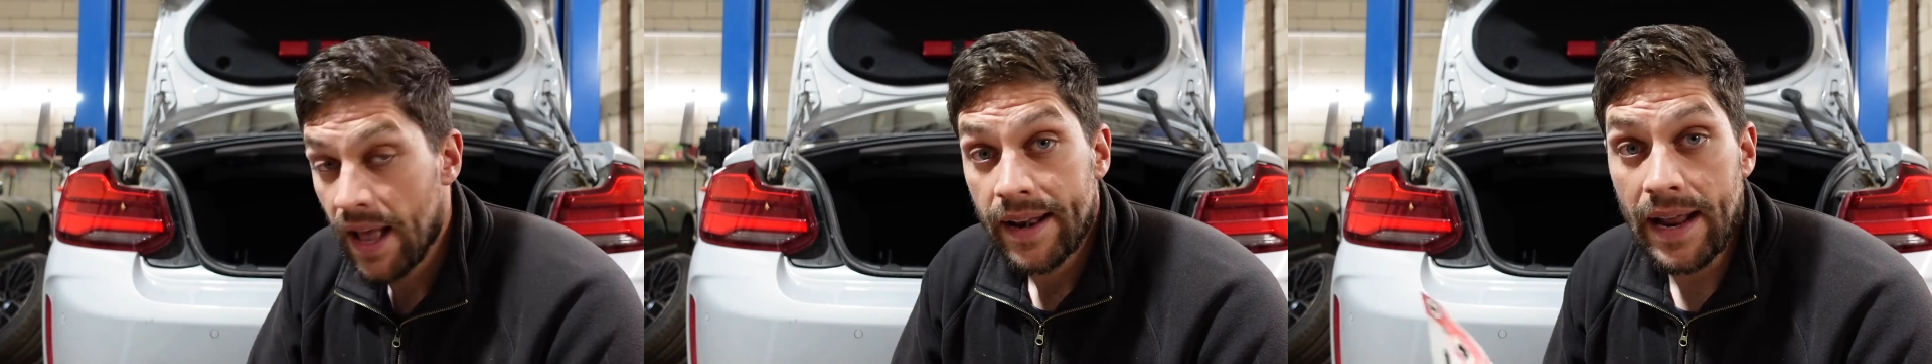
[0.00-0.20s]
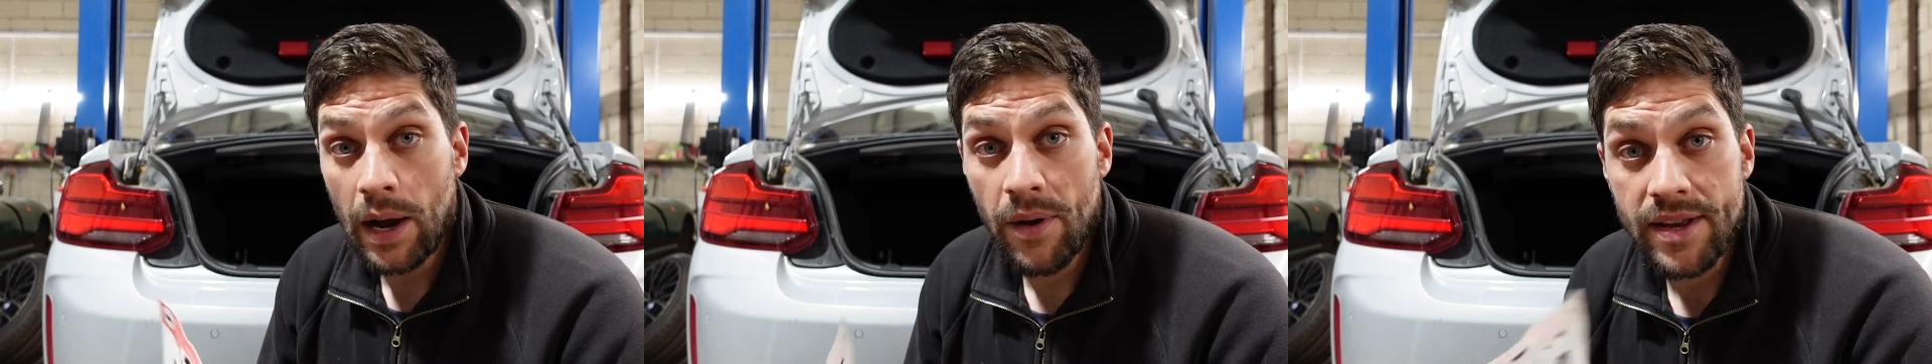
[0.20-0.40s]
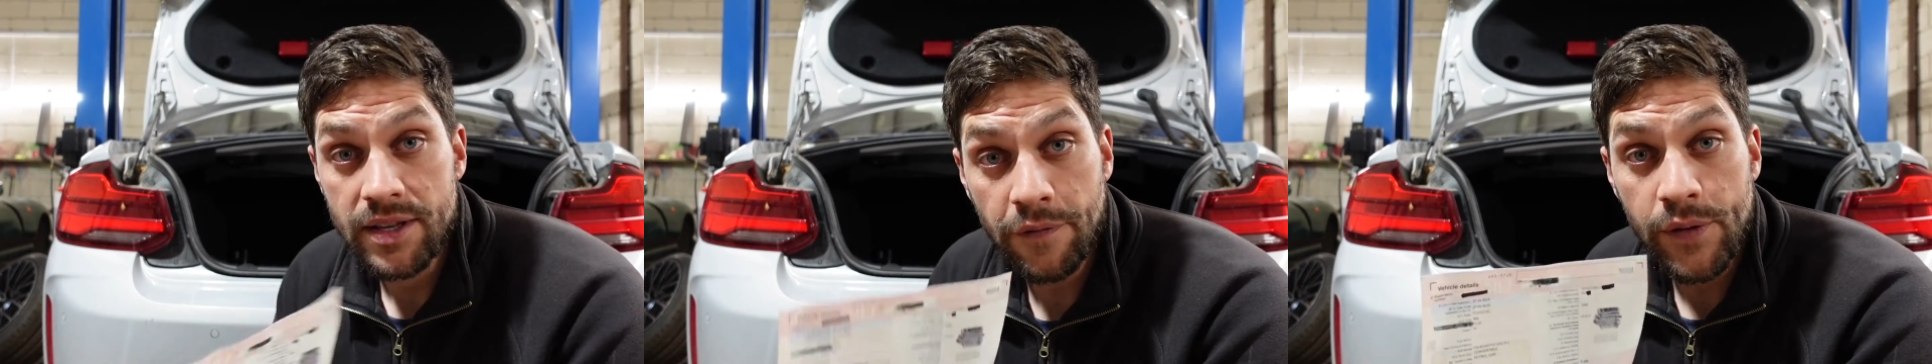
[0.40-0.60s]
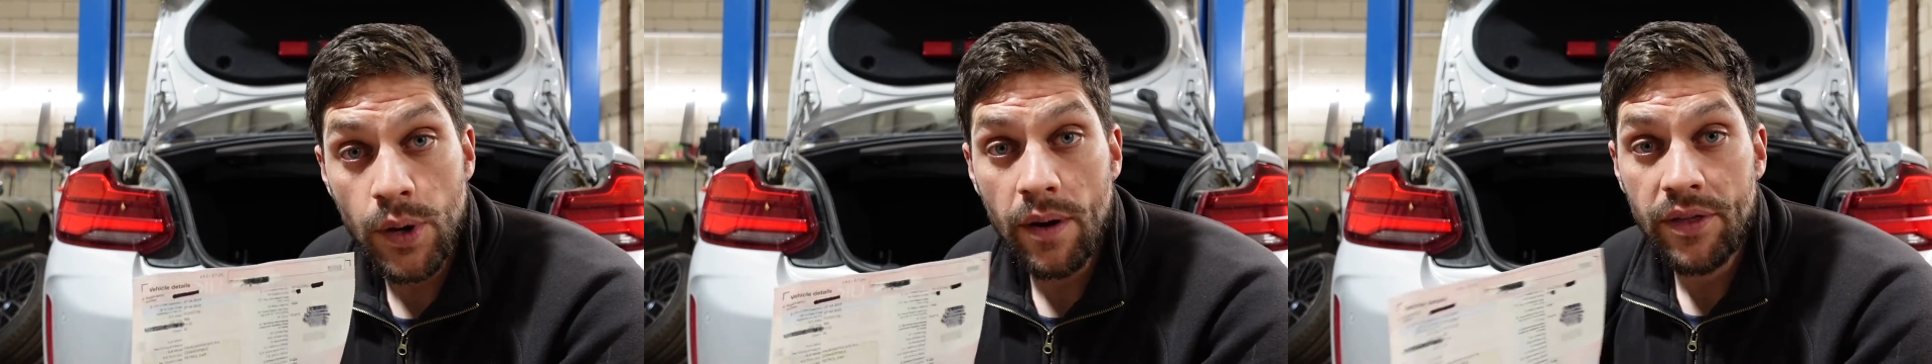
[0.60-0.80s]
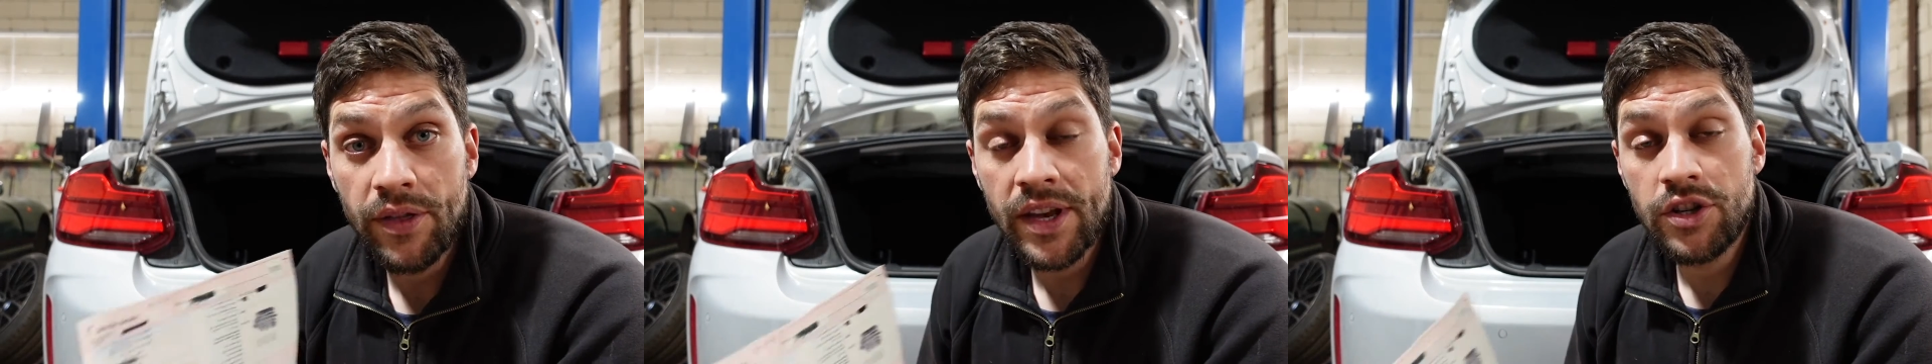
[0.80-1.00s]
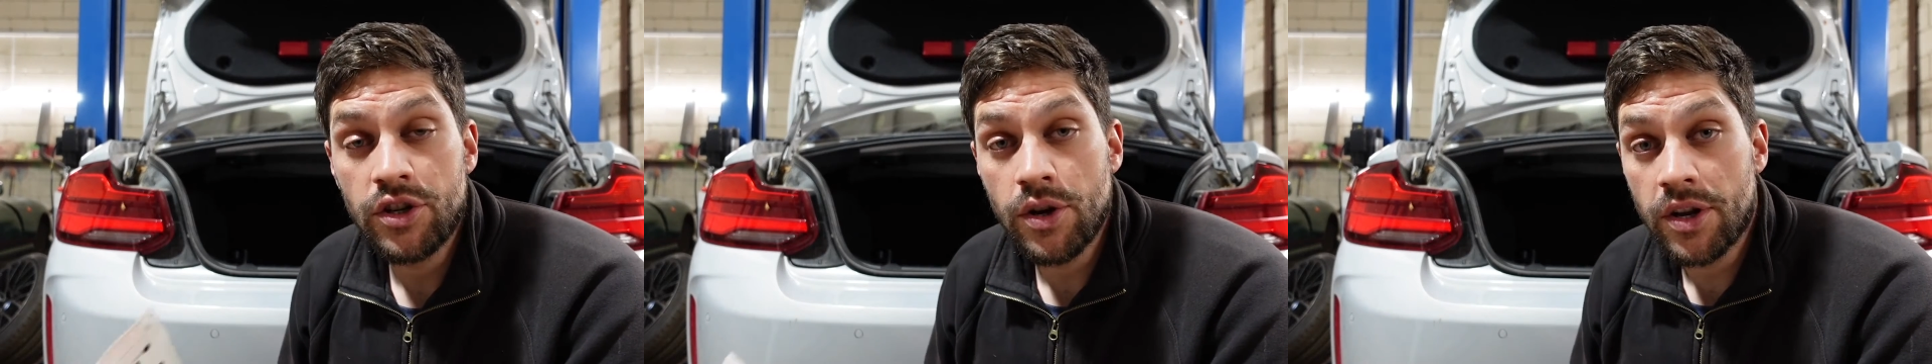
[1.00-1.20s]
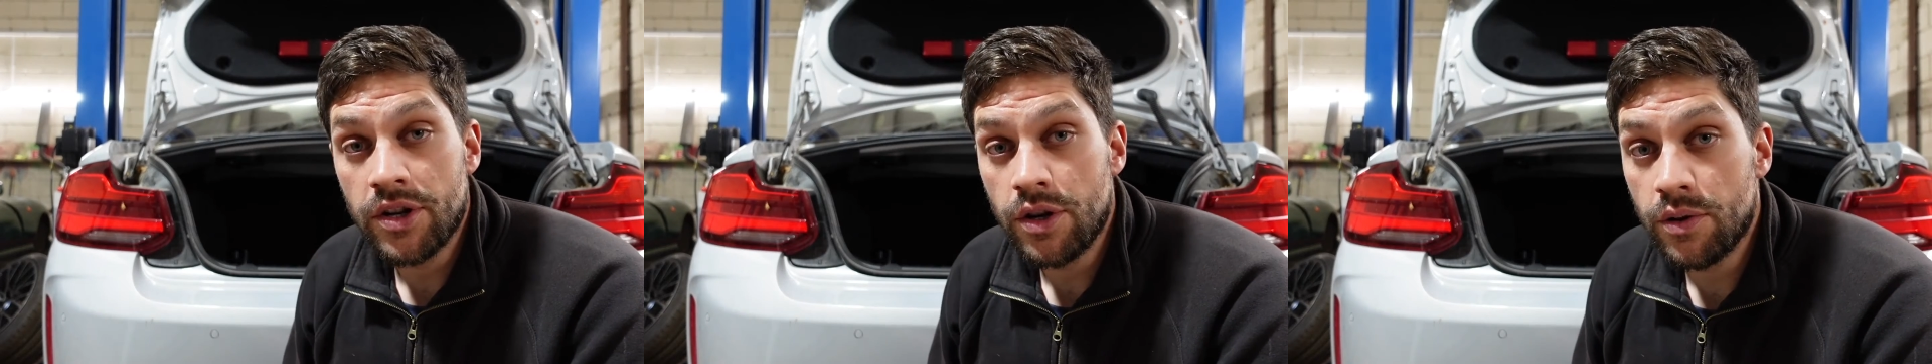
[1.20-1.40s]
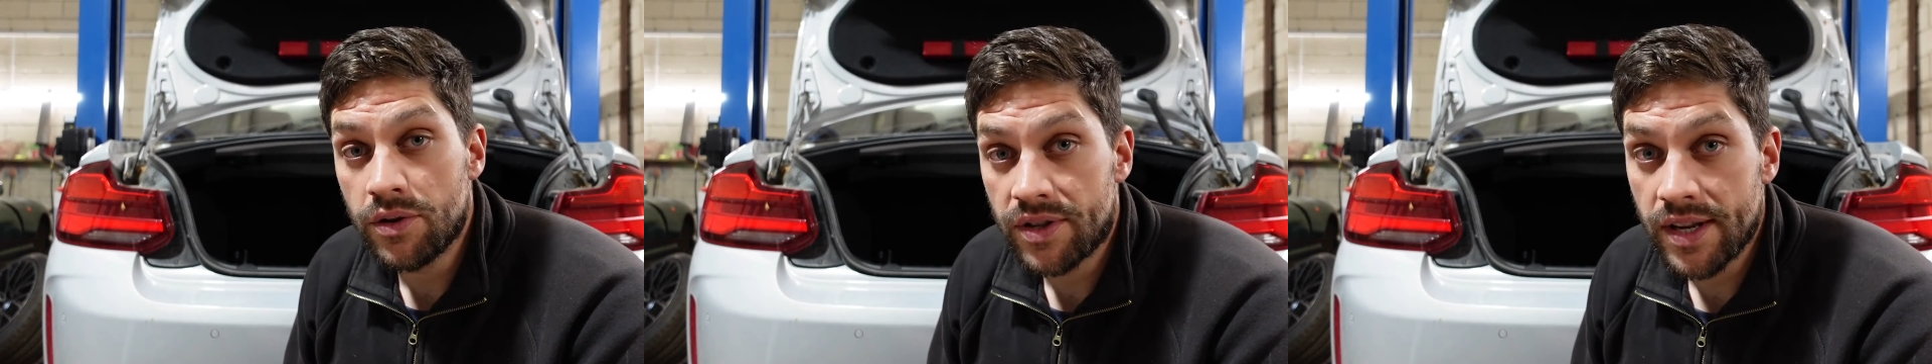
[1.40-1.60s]
Now, there's a few other things you can
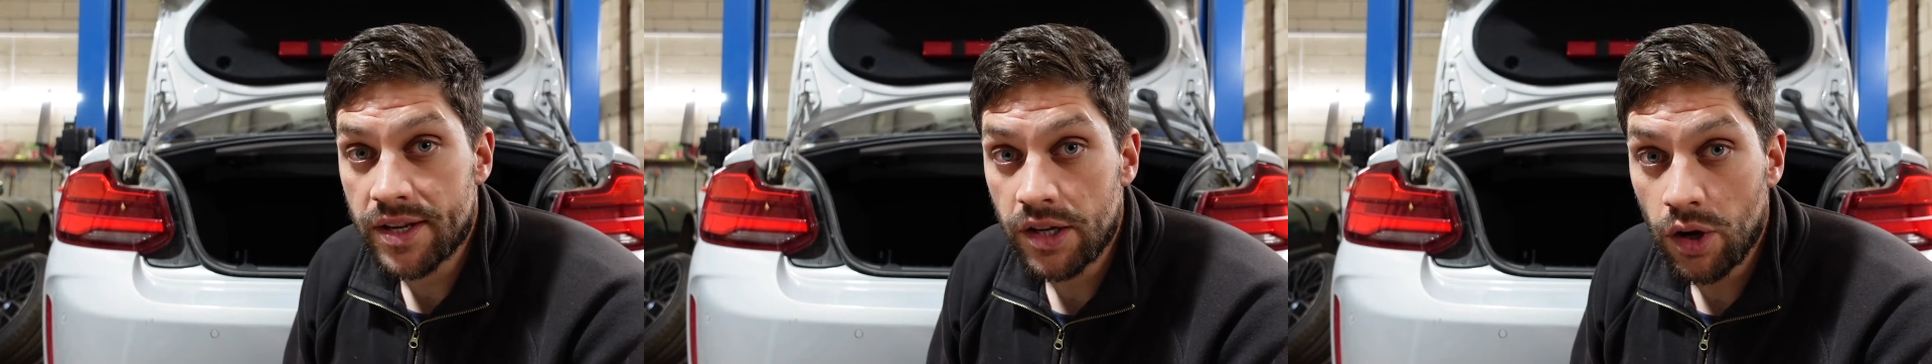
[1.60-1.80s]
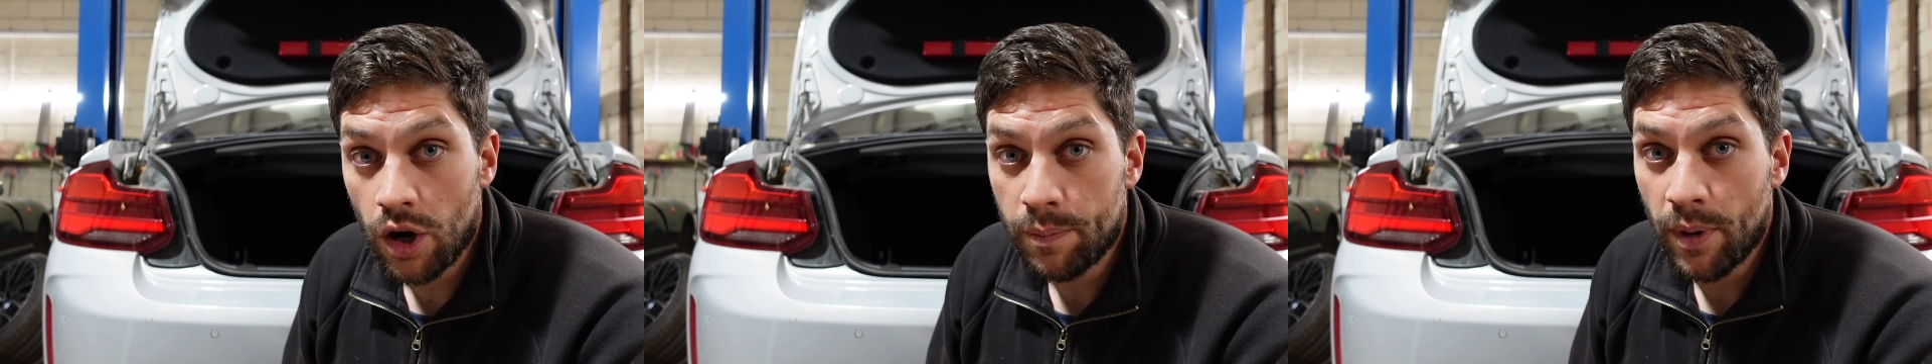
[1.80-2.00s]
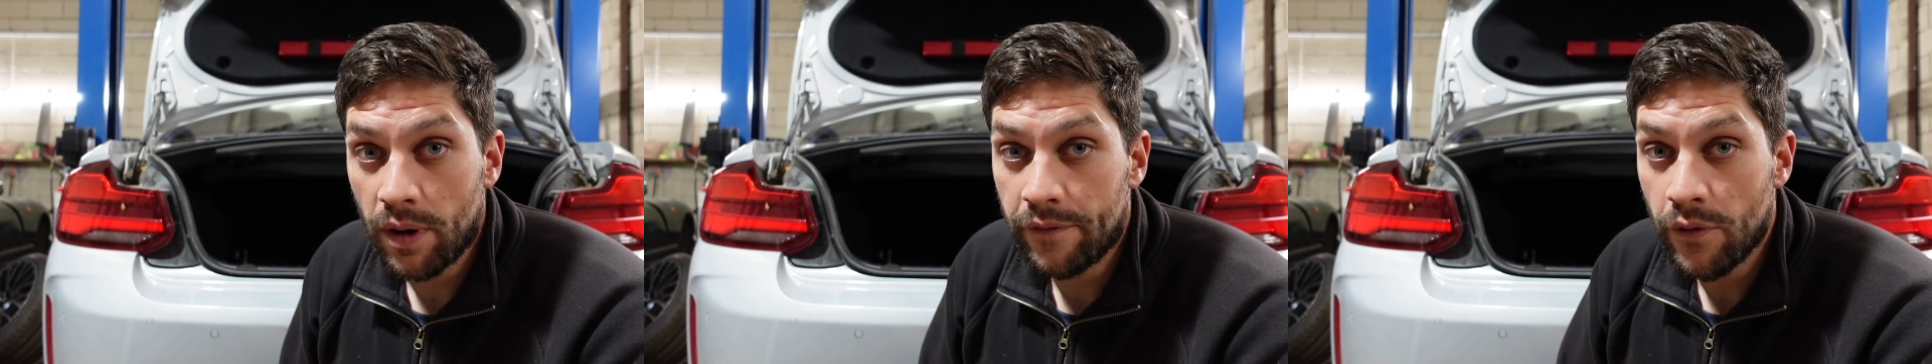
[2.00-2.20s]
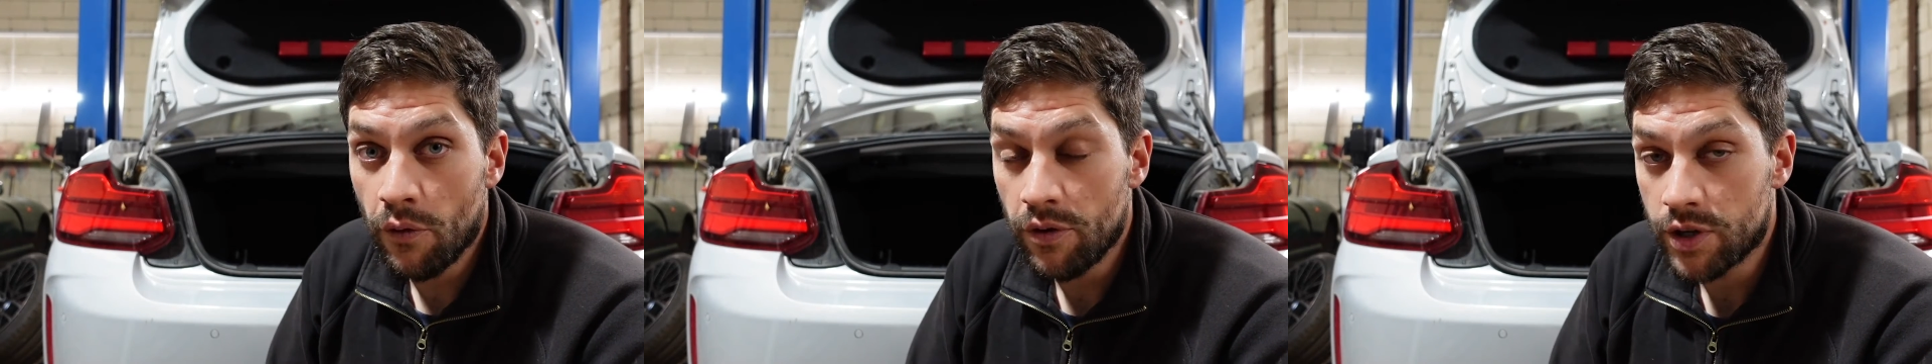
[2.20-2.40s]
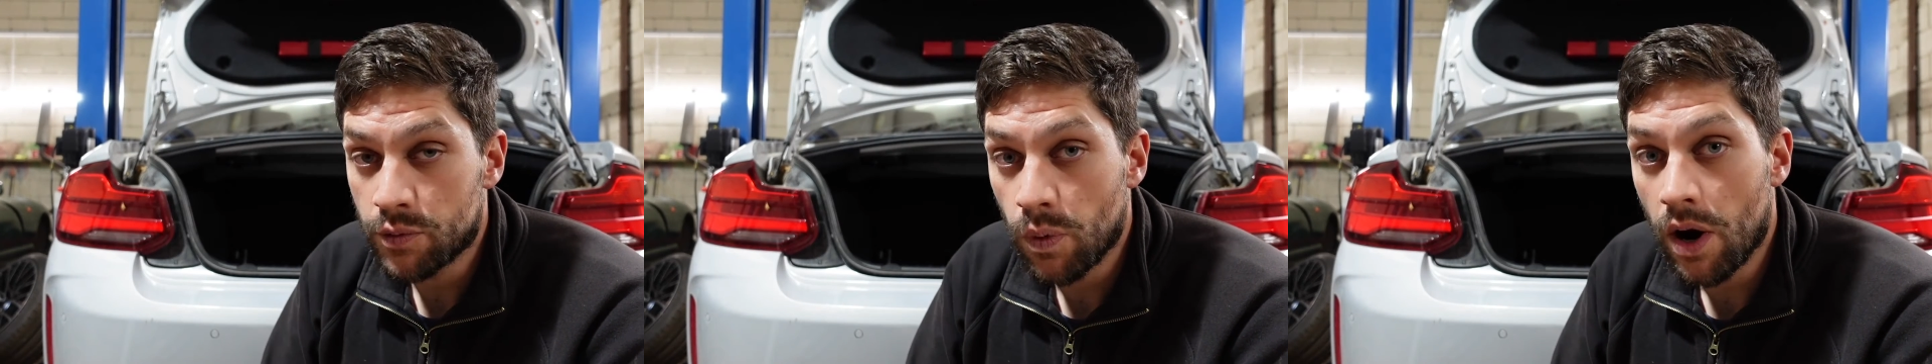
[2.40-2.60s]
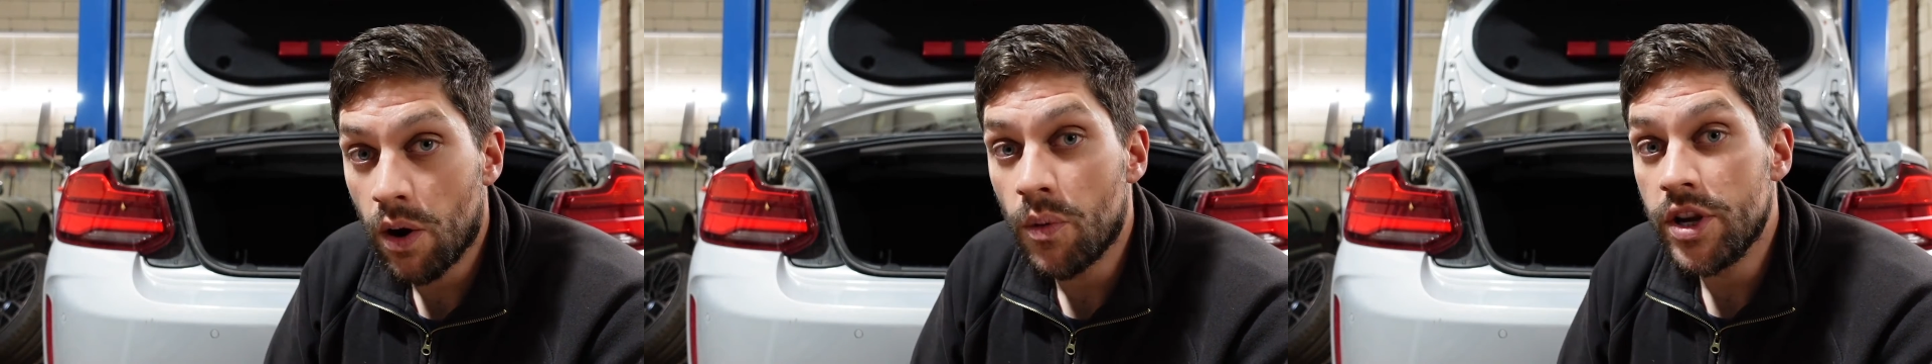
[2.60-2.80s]
use this logbook for as well.